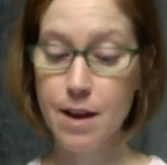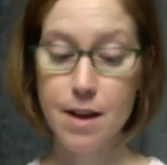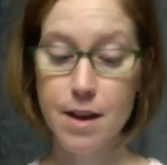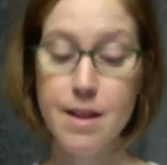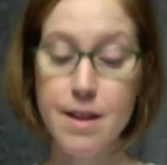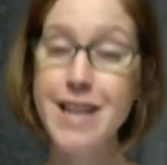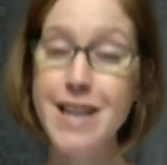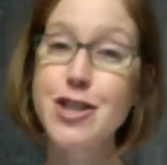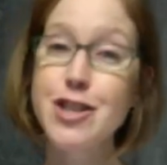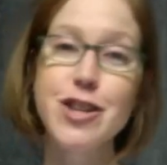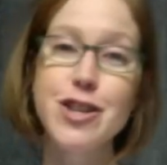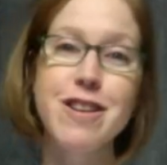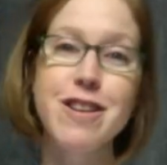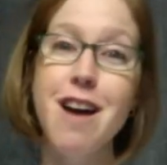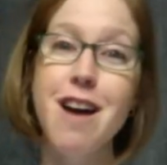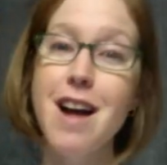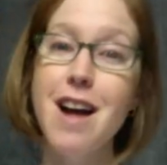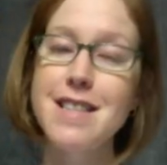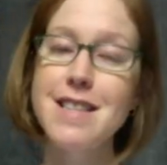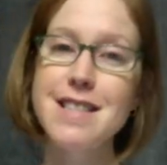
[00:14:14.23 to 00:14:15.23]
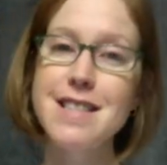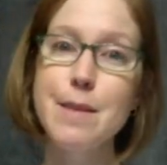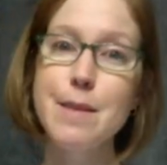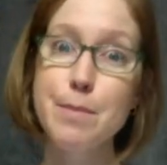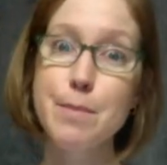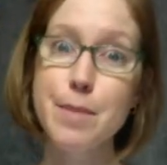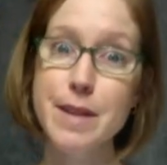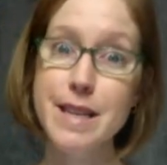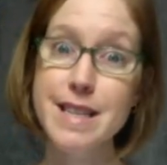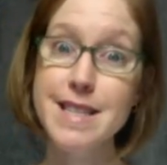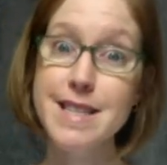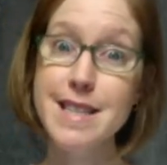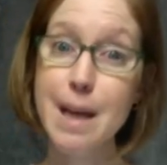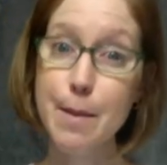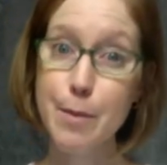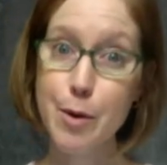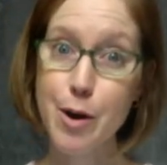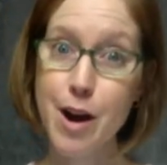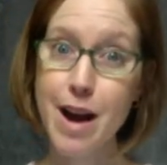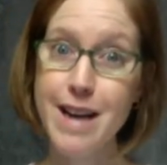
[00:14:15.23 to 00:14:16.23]
They should not simply
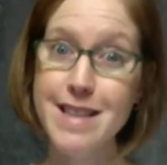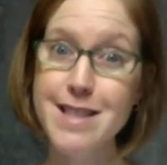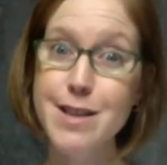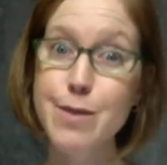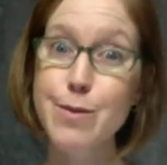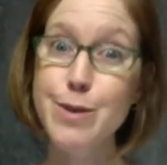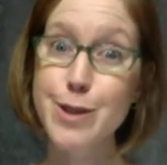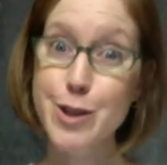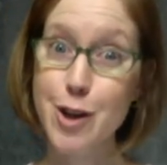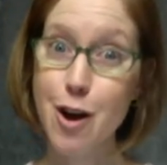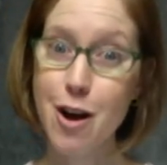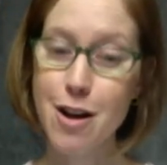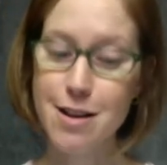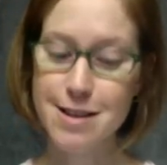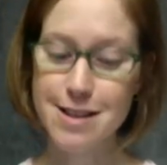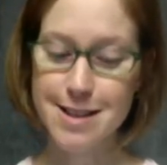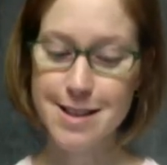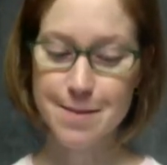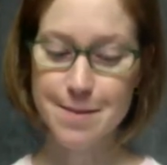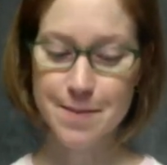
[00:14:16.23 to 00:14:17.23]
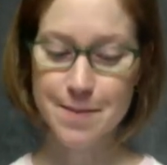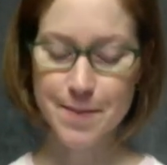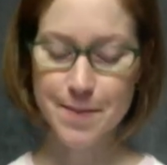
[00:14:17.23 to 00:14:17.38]
summarize the results.